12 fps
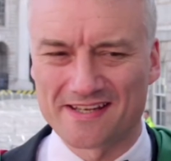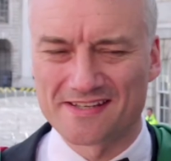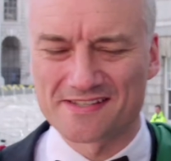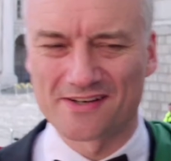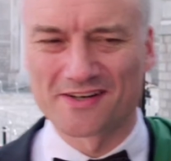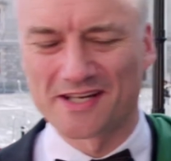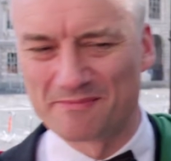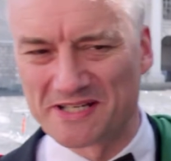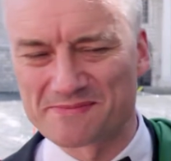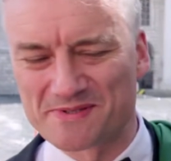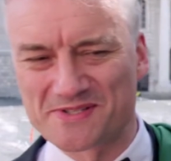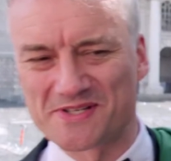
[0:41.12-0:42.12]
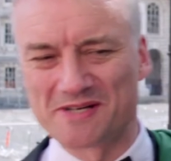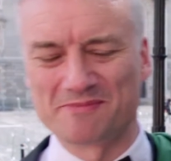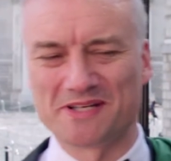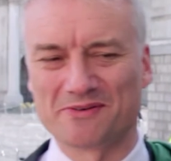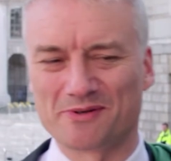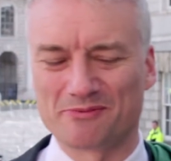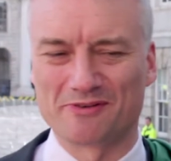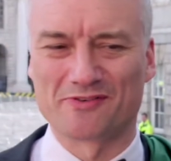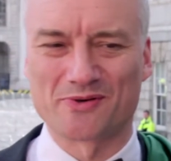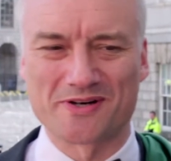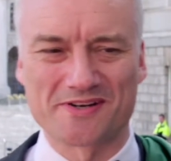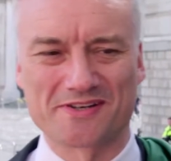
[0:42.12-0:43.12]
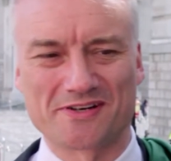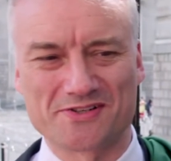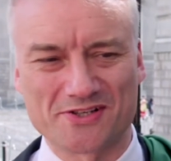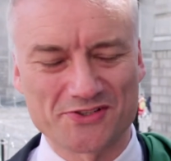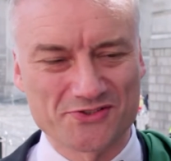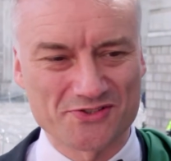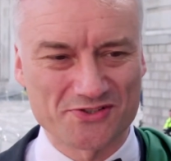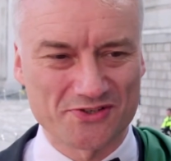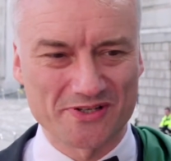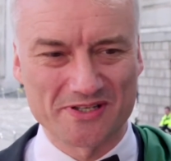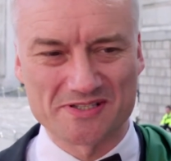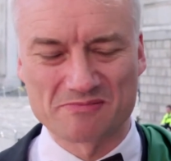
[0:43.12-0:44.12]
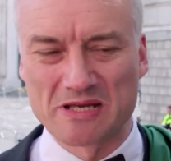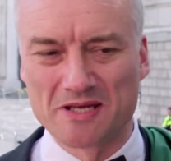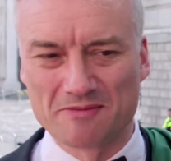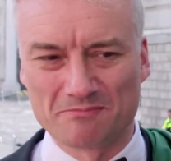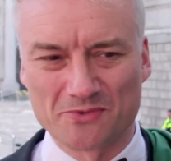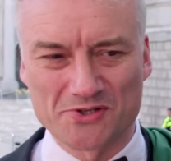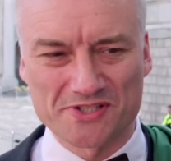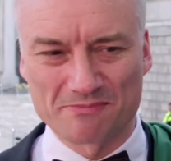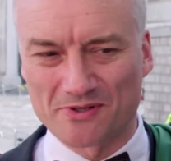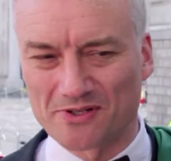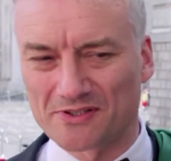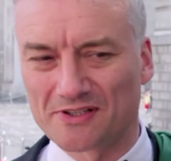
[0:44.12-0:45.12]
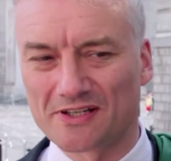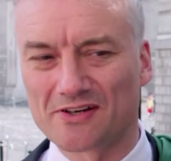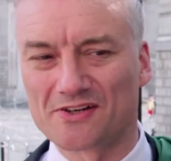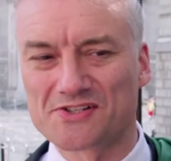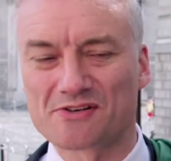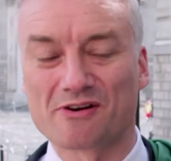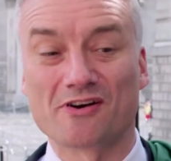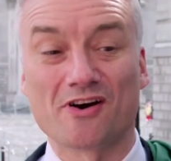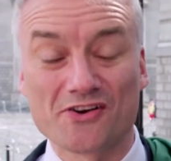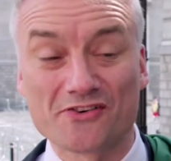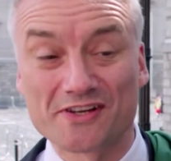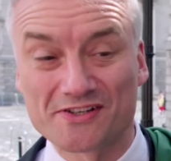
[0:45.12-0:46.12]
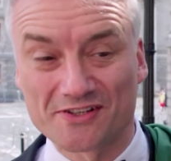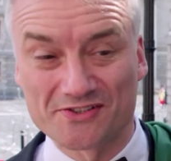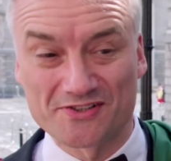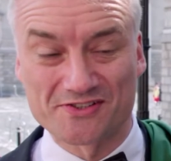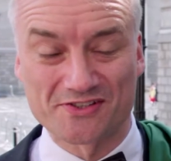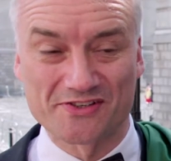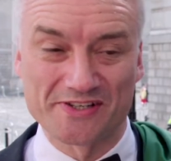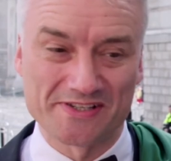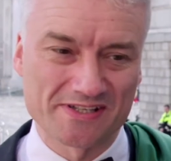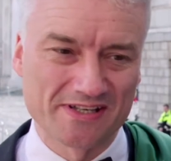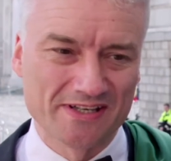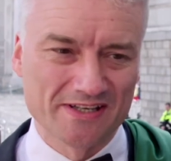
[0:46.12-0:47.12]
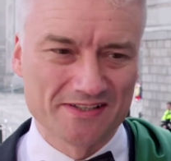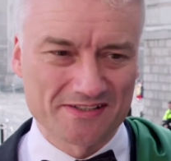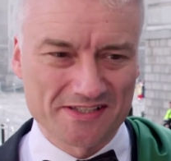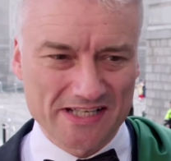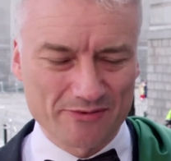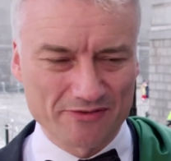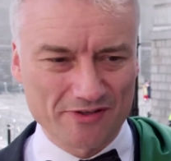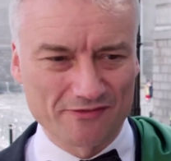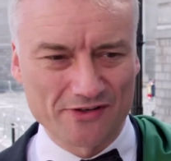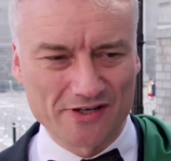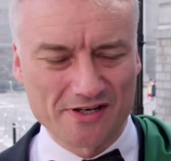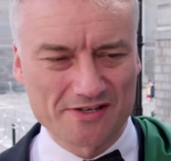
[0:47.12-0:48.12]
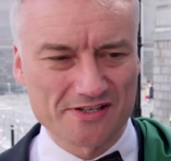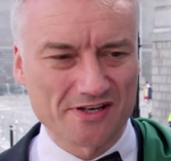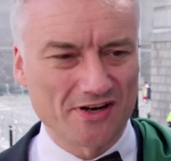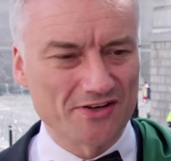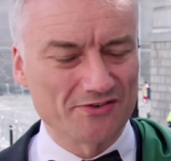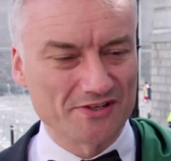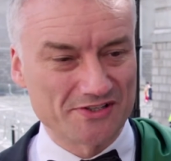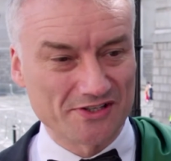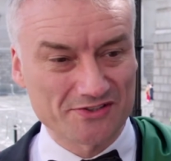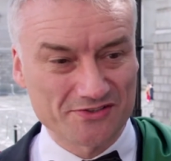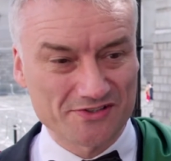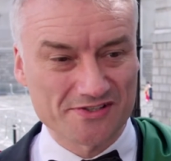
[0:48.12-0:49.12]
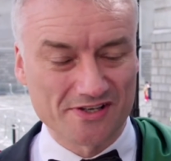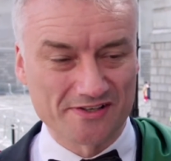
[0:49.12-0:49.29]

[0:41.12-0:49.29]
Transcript: is our commencement ceremony where we've awarded our doctorate degrees, most importantly also our honorary doctorate degrees. Today we've conferred honorary doctorates